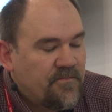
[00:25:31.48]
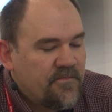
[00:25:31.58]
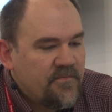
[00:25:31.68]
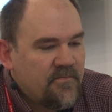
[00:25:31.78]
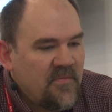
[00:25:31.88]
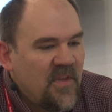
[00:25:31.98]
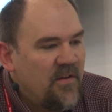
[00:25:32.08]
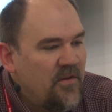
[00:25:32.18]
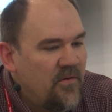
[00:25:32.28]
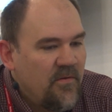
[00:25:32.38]
Okay. Okay?
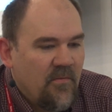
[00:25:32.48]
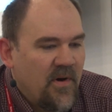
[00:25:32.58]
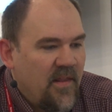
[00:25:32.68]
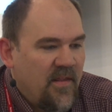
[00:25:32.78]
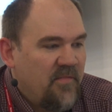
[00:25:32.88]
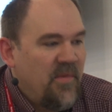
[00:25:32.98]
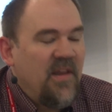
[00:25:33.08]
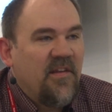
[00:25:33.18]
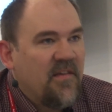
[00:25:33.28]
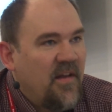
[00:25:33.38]
This
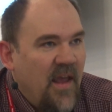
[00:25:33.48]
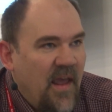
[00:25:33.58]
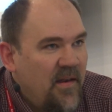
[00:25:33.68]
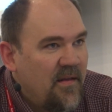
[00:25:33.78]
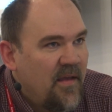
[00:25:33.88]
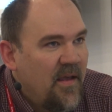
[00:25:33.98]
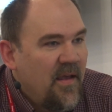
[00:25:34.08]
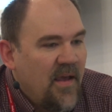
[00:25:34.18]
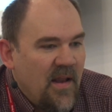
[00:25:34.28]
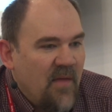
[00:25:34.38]
meeting is going to end,
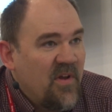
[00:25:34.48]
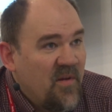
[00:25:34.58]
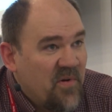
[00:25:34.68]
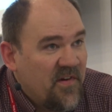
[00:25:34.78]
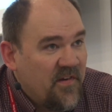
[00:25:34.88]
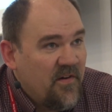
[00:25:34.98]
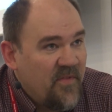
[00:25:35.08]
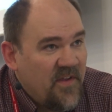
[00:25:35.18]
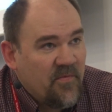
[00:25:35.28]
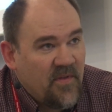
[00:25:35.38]
and I'm going to preserve
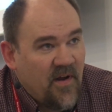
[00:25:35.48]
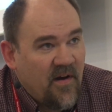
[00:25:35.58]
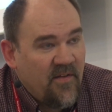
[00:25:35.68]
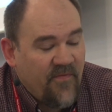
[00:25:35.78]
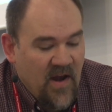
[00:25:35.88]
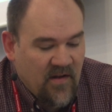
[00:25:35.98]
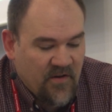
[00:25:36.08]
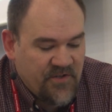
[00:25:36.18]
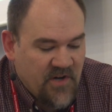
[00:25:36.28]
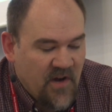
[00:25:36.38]
this with the artifact.
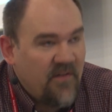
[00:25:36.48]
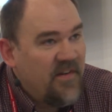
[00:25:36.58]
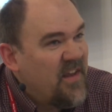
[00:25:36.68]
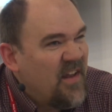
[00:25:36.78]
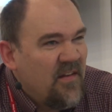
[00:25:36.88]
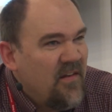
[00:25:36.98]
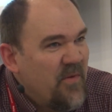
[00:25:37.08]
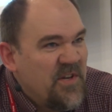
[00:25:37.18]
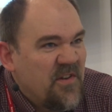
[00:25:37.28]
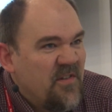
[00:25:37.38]
Our charter is get to
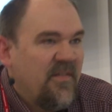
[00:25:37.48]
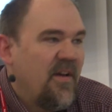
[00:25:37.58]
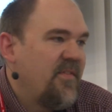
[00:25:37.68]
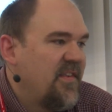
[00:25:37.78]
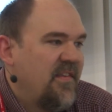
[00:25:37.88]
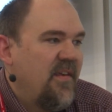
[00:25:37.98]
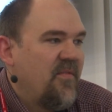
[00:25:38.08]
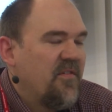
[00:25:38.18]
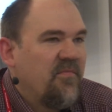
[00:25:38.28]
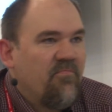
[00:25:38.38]
know each other enough to see if
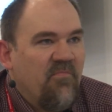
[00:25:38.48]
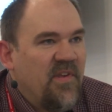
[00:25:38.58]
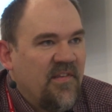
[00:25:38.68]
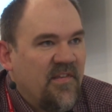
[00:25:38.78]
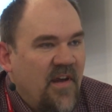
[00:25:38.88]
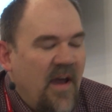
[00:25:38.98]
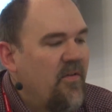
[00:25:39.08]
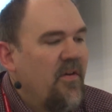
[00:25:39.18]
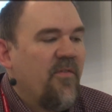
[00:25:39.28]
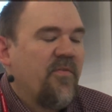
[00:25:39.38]
there's business here. I
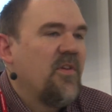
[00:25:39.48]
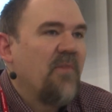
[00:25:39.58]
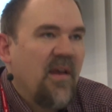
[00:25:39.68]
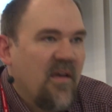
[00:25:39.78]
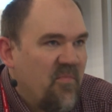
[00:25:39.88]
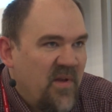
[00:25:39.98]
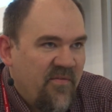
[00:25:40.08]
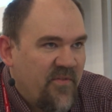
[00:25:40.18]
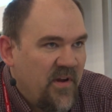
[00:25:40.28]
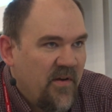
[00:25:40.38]
don't know if we're the right company
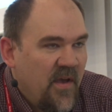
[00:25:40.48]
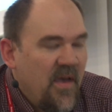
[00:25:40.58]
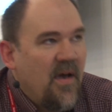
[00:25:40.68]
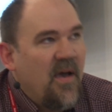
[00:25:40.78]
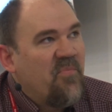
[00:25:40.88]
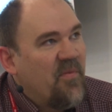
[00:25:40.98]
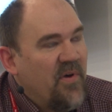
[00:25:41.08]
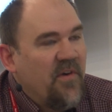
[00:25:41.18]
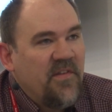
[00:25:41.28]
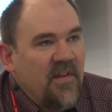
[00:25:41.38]
for you. I'm
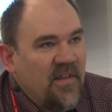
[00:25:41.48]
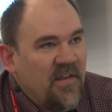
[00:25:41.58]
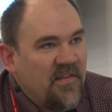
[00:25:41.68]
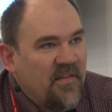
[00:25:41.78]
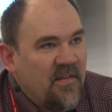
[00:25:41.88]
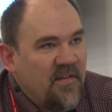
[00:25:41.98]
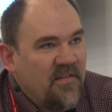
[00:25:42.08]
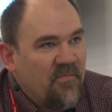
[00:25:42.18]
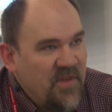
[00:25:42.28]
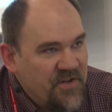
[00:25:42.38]
proposing this
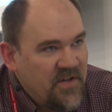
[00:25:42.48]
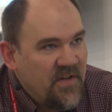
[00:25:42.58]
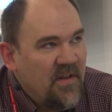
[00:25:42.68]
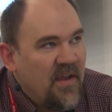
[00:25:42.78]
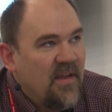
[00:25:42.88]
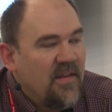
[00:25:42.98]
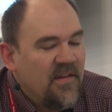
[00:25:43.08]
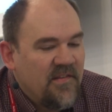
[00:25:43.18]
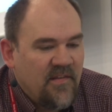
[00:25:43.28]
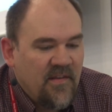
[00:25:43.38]
mission and
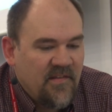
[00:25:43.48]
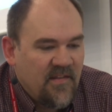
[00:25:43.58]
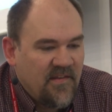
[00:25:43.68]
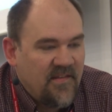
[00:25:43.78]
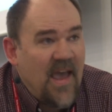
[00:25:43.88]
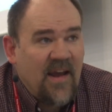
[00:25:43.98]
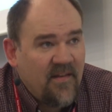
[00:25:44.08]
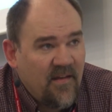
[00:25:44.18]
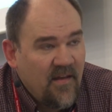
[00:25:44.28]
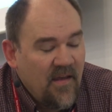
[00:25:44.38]
this tactic.